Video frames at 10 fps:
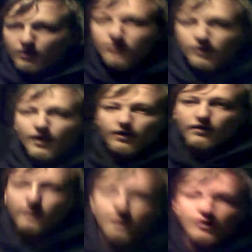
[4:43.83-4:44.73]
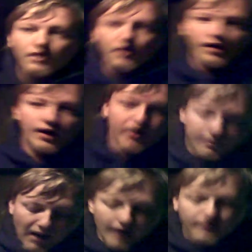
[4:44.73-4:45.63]
Yeah. In
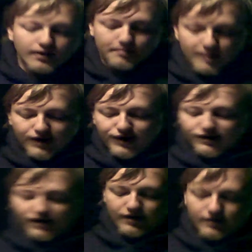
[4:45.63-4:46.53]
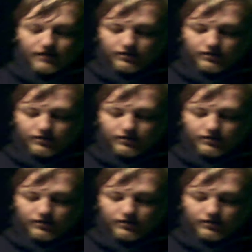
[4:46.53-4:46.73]
my opinion